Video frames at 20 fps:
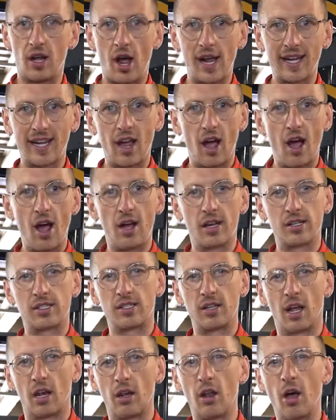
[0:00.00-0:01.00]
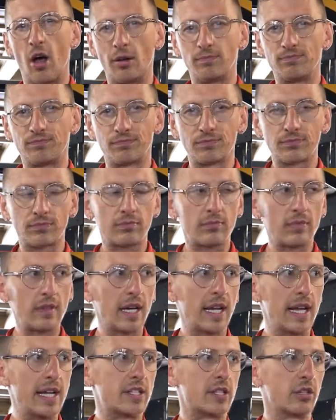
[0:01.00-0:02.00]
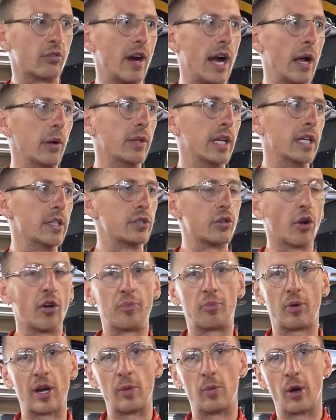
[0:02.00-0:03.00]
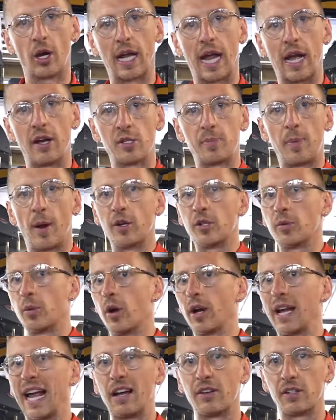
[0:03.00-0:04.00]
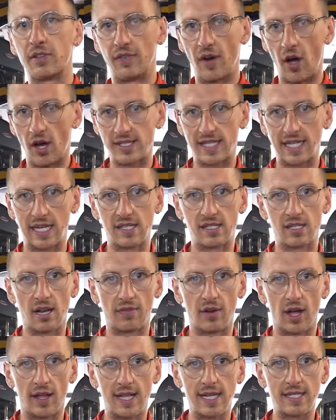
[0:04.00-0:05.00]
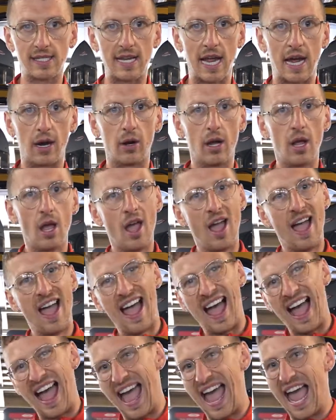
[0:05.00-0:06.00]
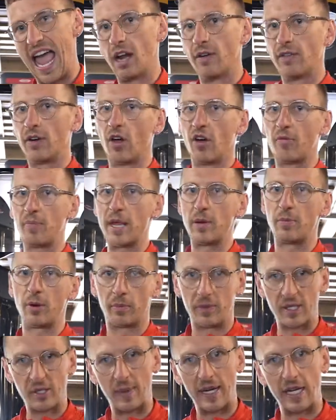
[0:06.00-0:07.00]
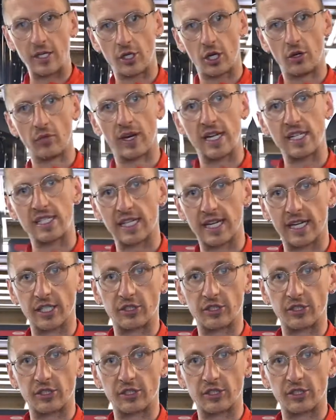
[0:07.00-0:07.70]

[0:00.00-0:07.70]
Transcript: I get asked a lot is surrounding sort of pre-workouts, post-workouts, fasting and stuff like this. Now, a hell of a lot of people I've been speaking to recently are